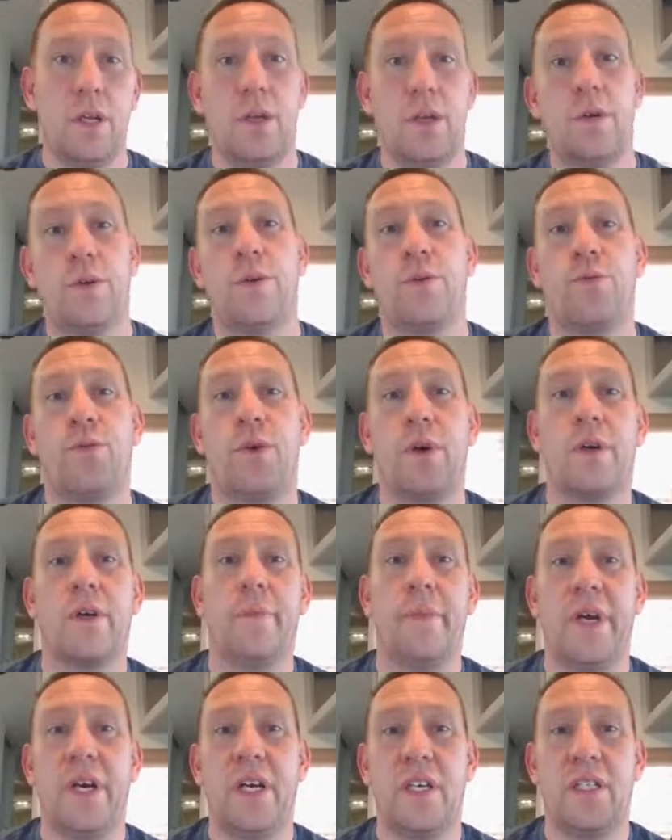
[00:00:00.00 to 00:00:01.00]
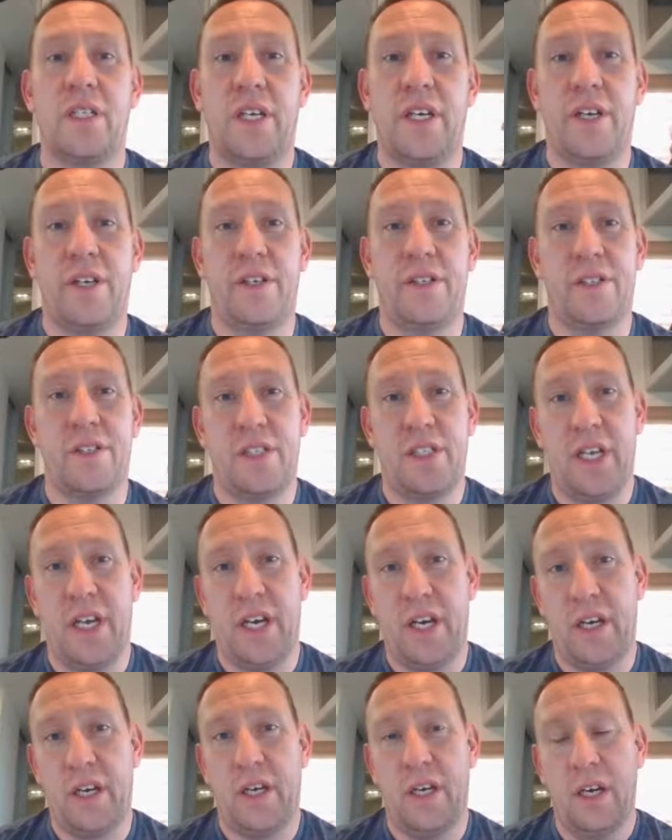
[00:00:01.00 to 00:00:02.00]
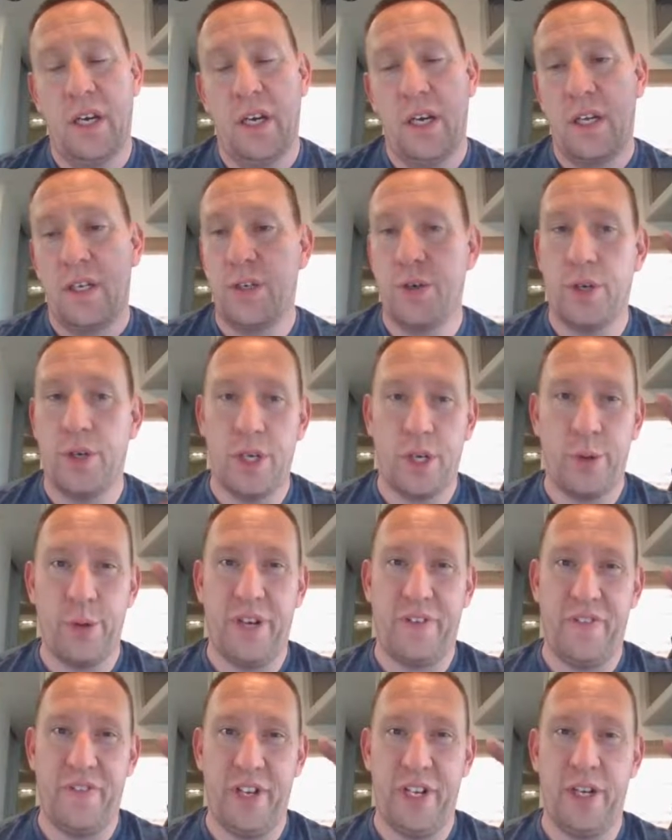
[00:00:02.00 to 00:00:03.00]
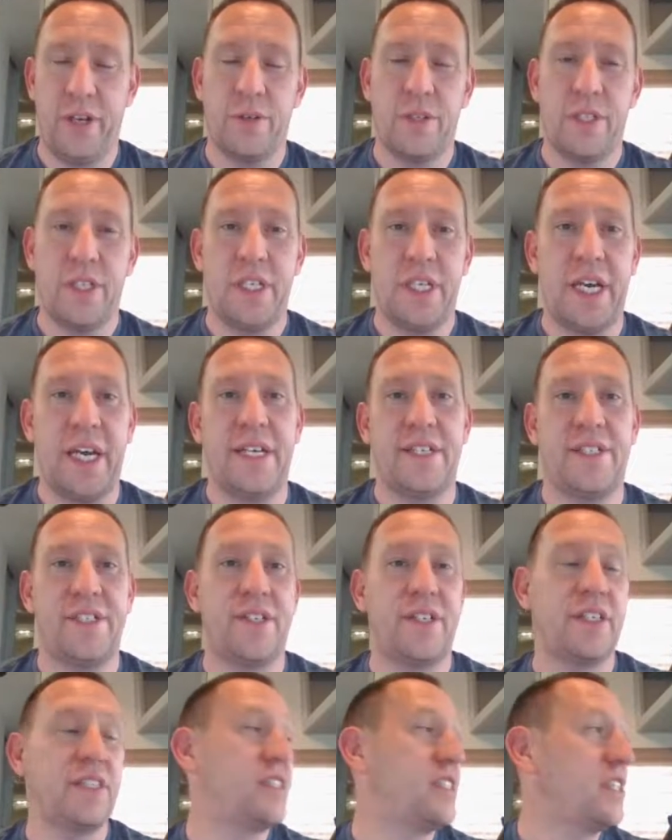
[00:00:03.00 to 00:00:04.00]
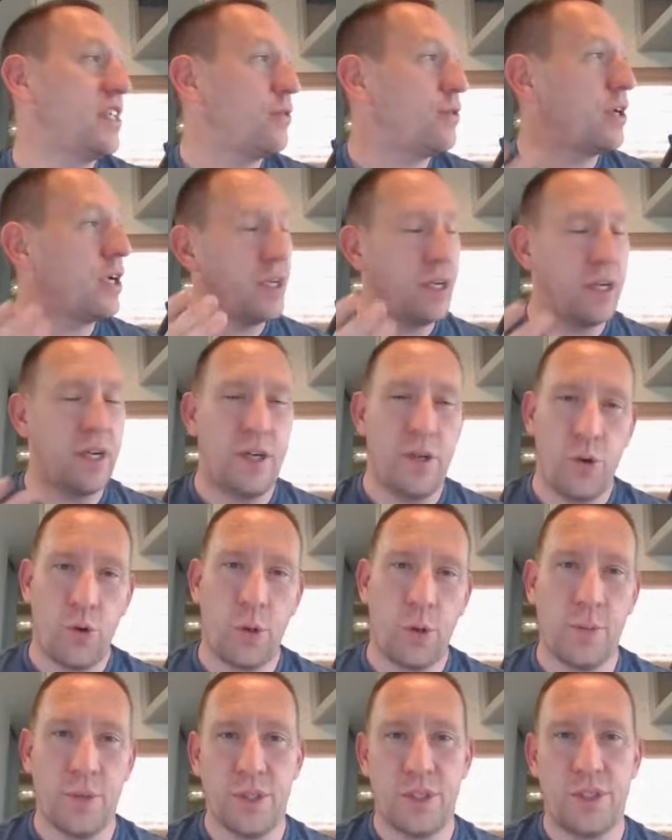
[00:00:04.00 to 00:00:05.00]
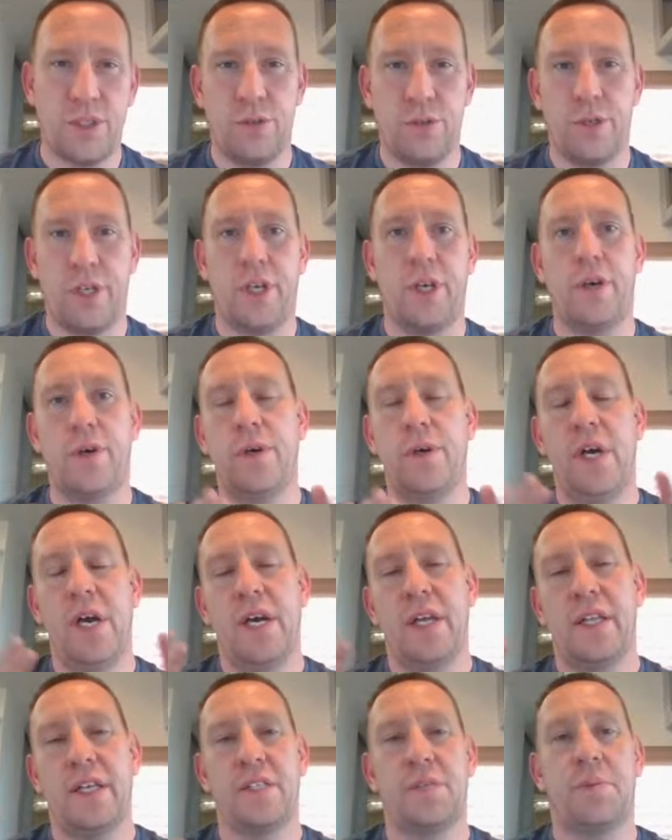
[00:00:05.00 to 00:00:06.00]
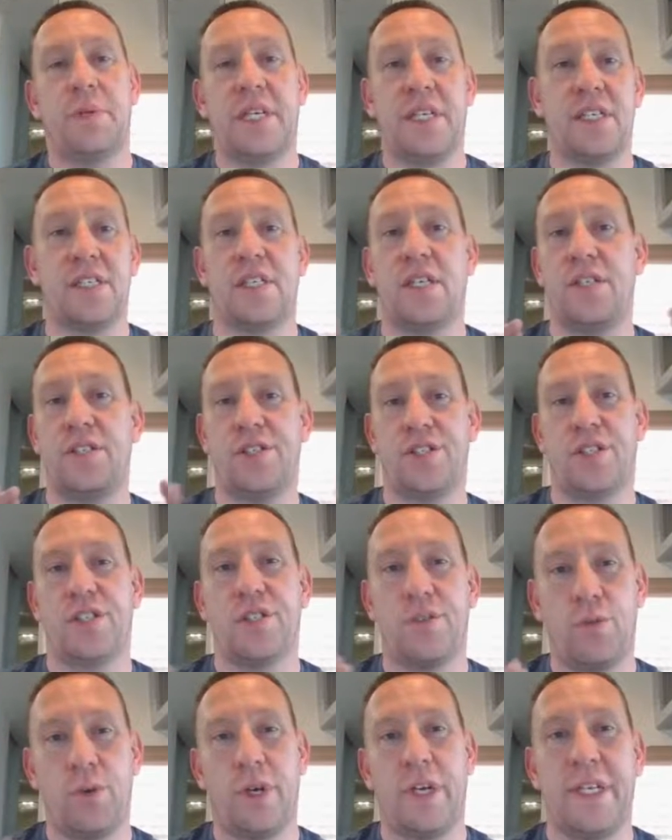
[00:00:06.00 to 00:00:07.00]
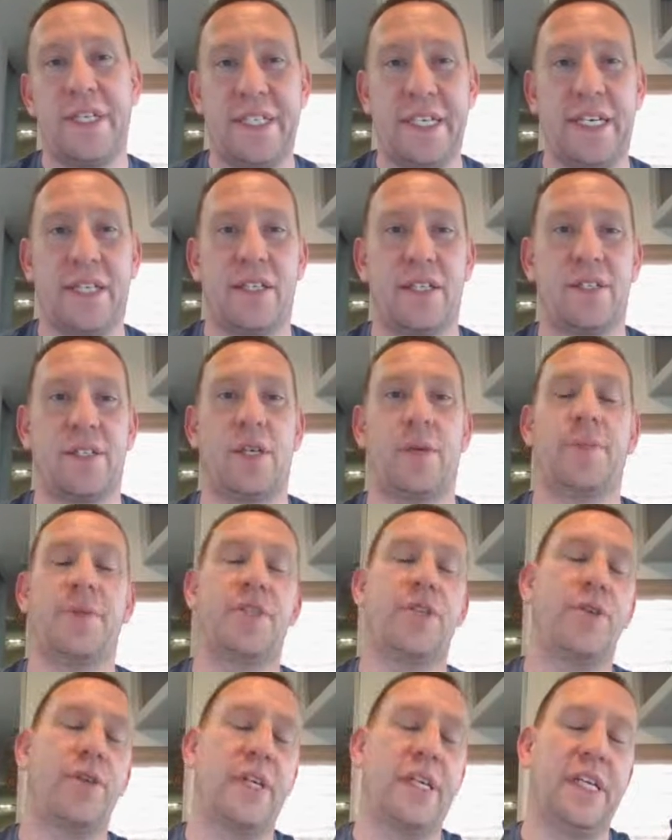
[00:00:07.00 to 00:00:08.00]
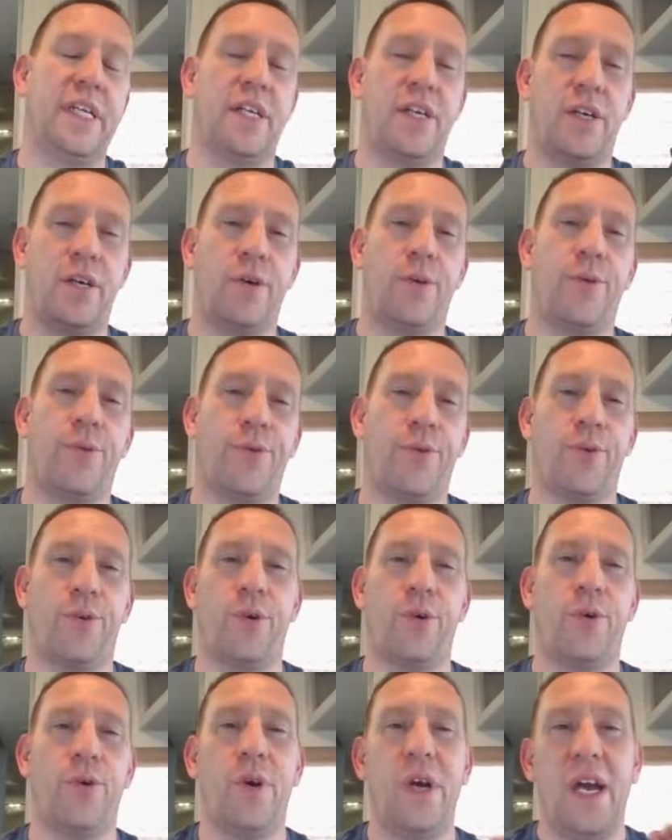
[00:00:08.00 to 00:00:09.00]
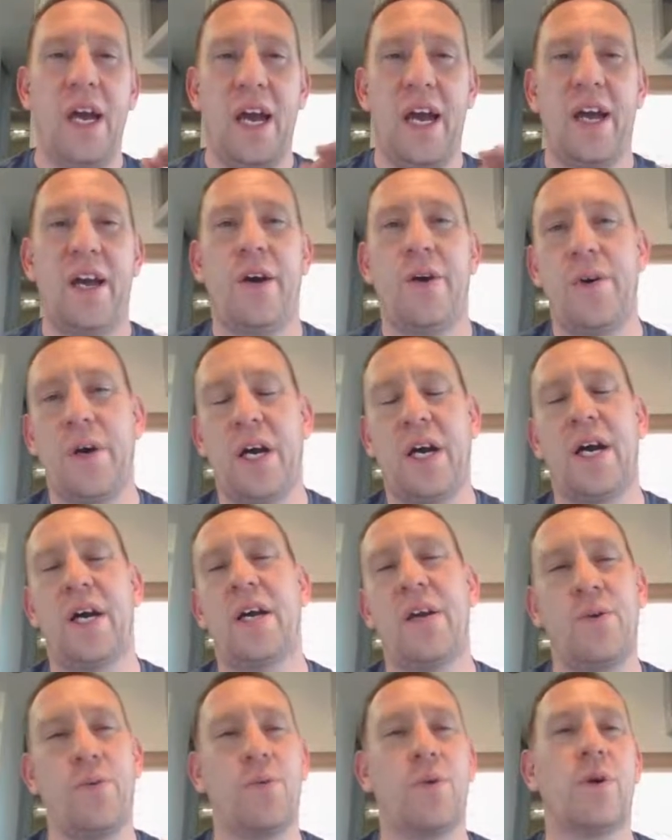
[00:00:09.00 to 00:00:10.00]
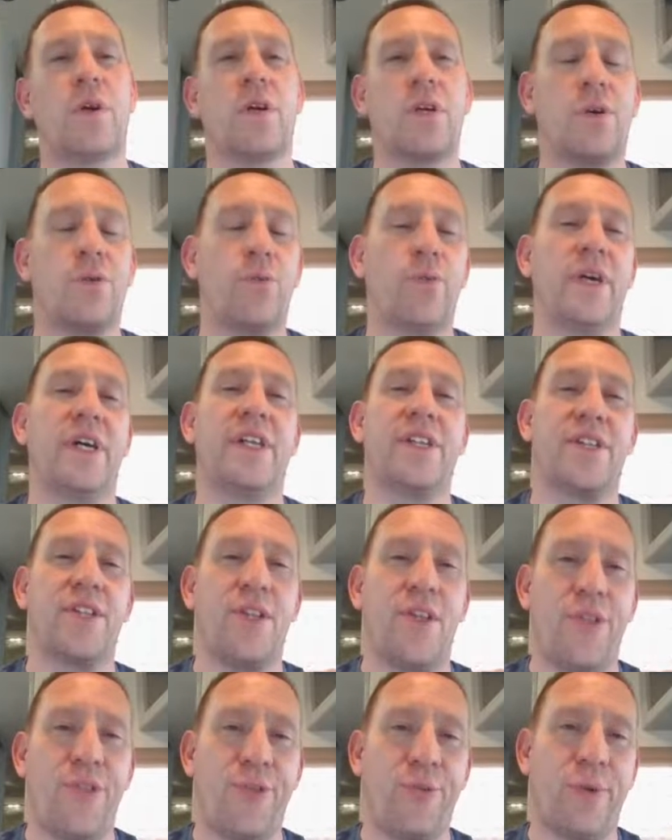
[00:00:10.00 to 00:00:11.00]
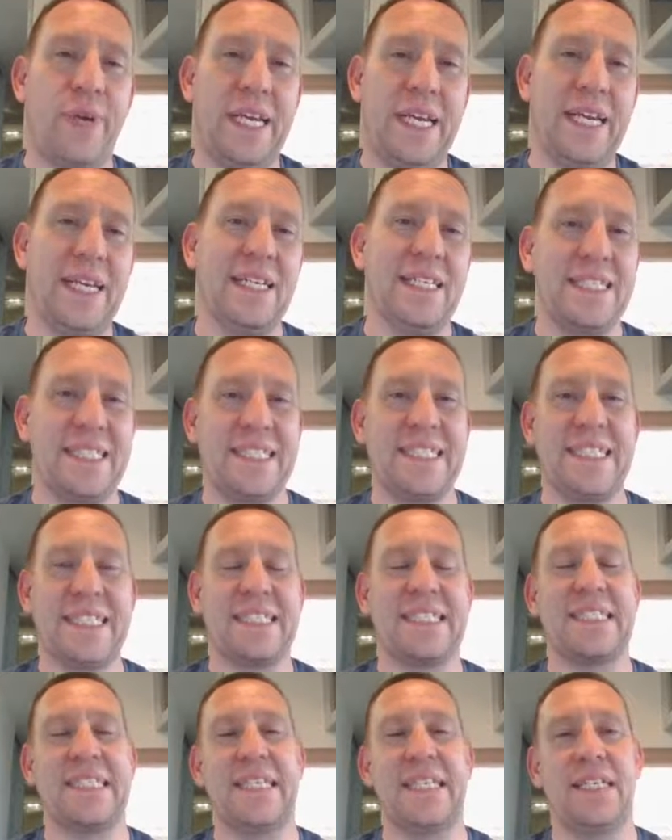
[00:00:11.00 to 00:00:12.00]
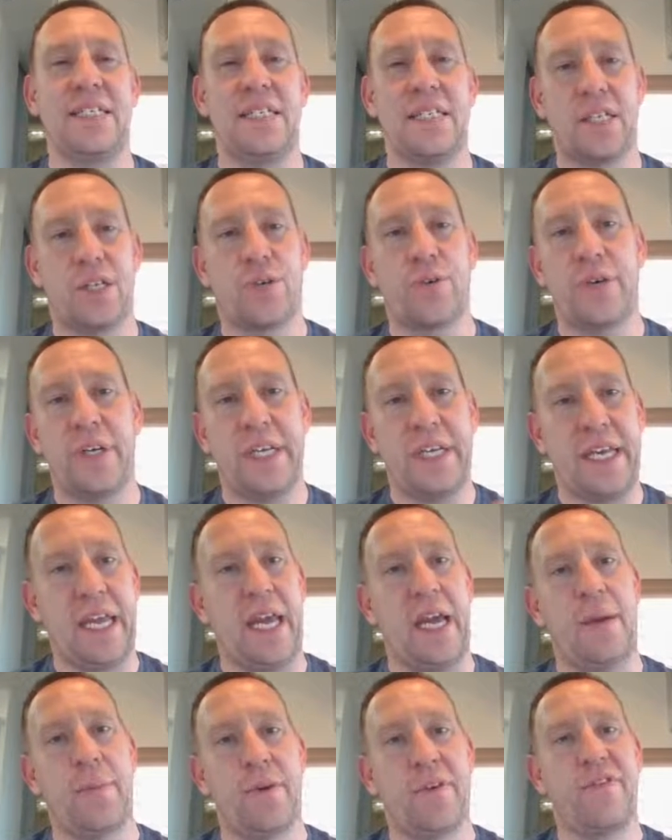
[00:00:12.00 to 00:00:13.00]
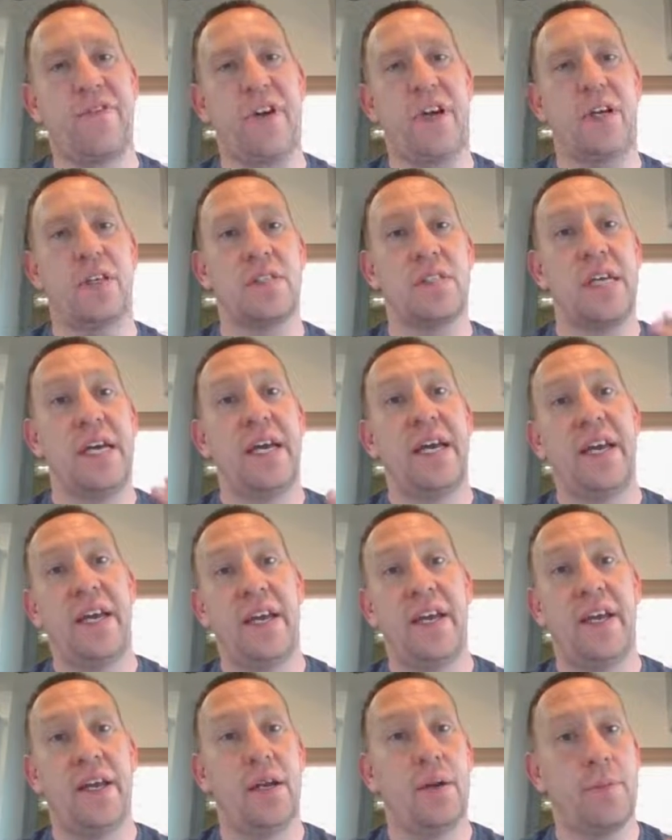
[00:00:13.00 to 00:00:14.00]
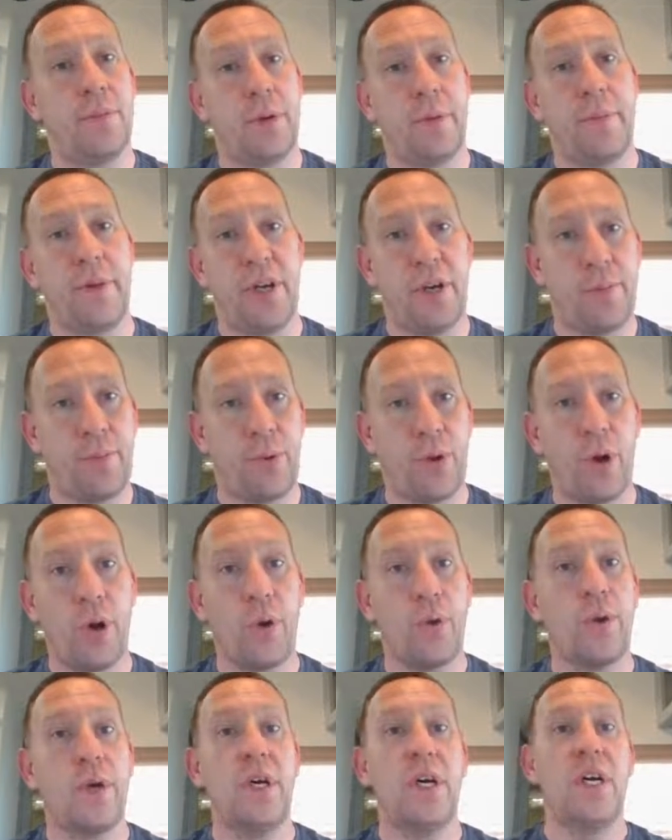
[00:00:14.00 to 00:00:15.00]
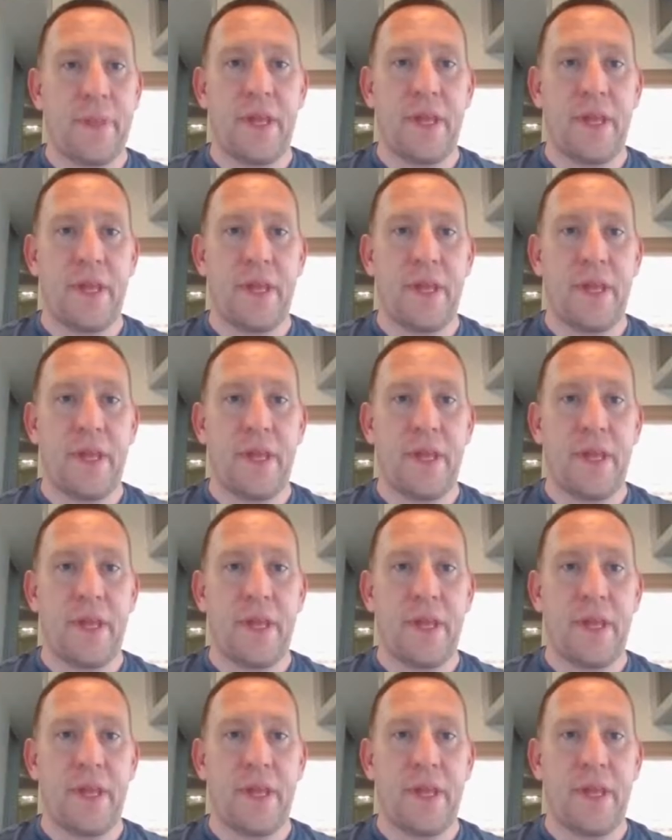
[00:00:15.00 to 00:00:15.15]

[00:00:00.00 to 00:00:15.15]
Hello and welcome back to Gears and Tech. Doing a quick video today. As you can see, we're not in our normal studio. That's because I just want to take this opportunity to go through how I work with 360-degree camera files in Premiere Pro.